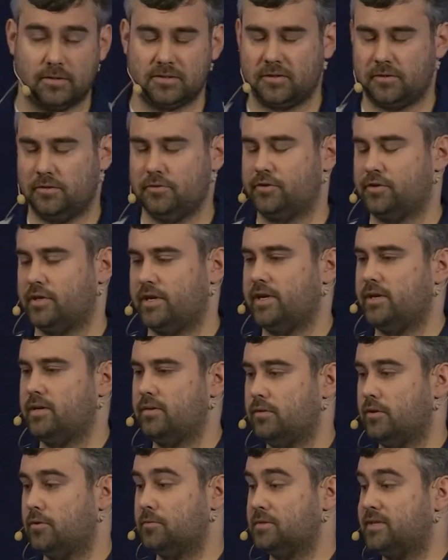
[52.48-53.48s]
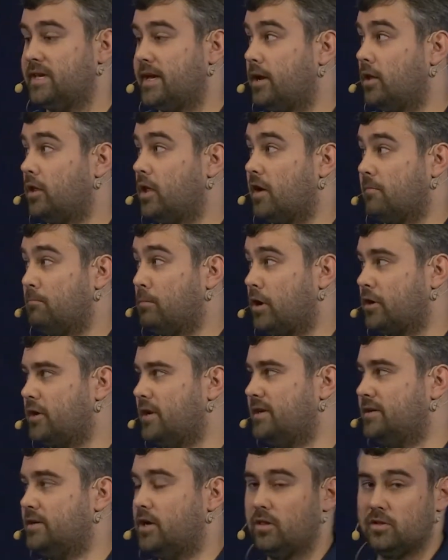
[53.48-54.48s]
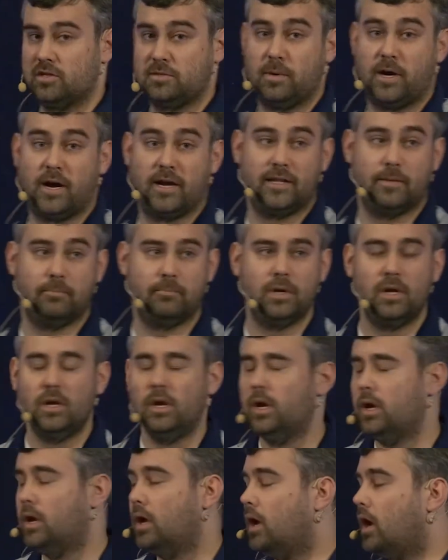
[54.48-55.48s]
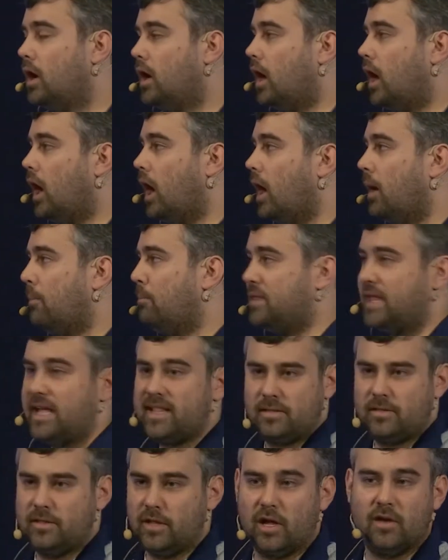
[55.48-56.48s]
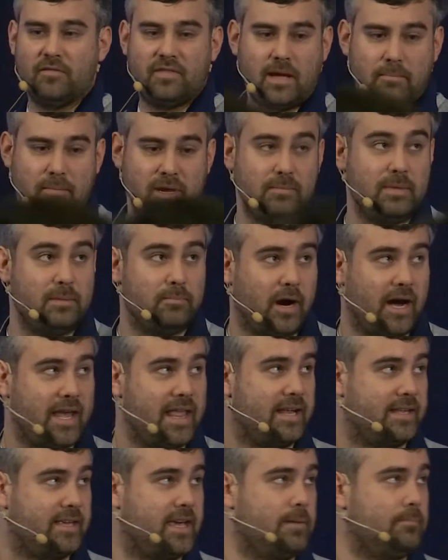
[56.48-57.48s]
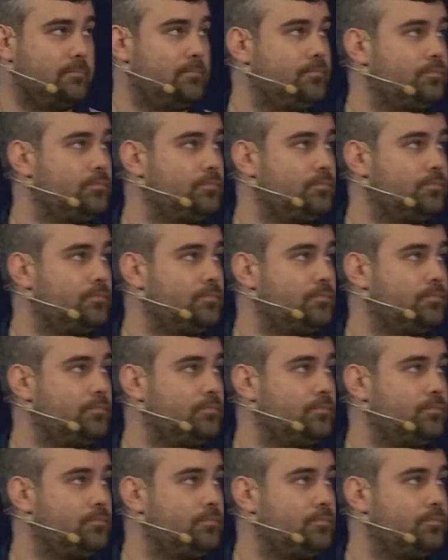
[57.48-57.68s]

so usually those get a lot of marketing dollars behind them. But none of that made me buy that game.